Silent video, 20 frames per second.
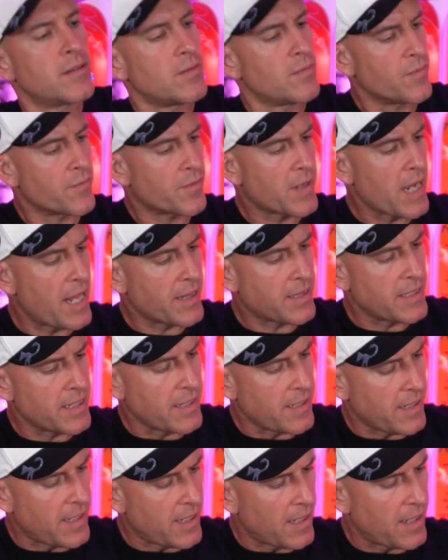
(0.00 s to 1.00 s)
We've got
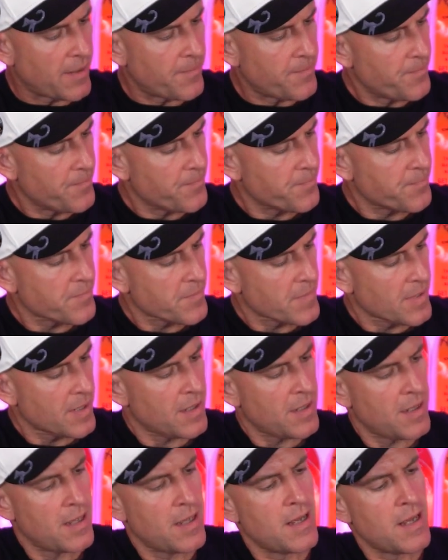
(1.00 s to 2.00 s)
the
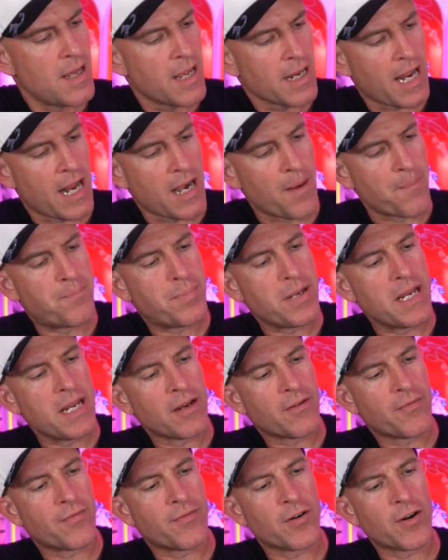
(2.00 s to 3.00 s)
kind of
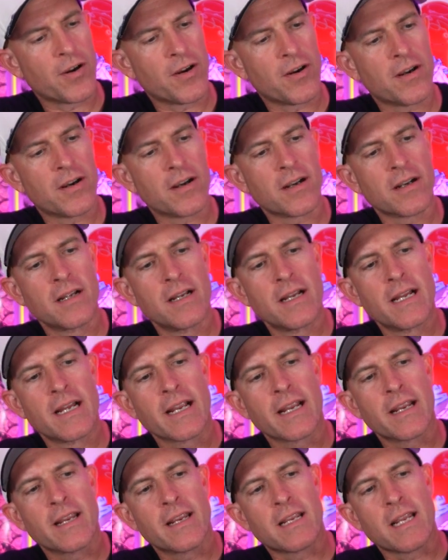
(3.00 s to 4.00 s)
pink fur
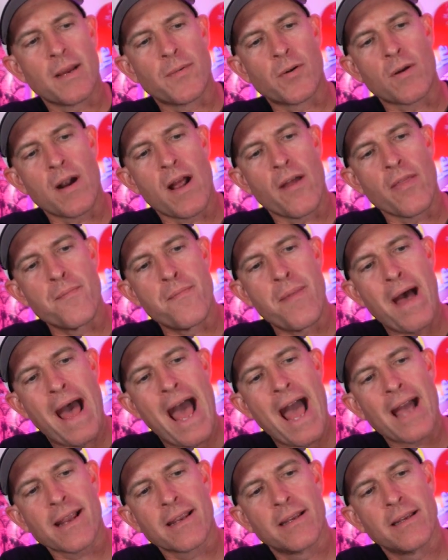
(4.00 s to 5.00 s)
coming around the
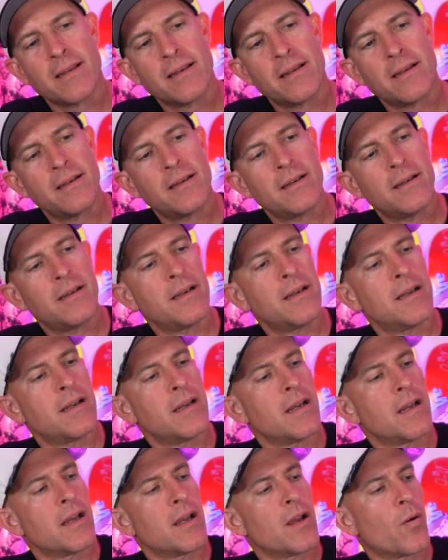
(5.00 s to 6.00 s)
back.
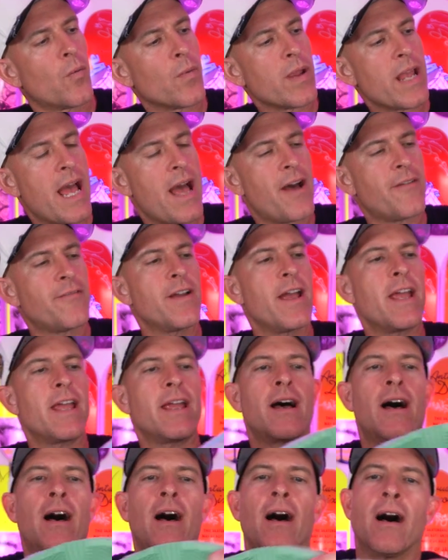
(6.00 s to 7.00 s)
We have
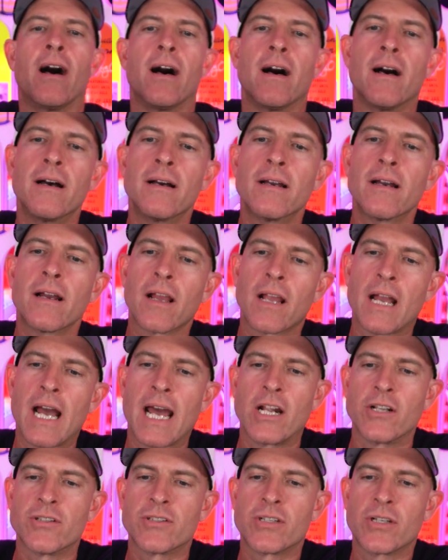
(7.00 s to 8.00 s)
a kind of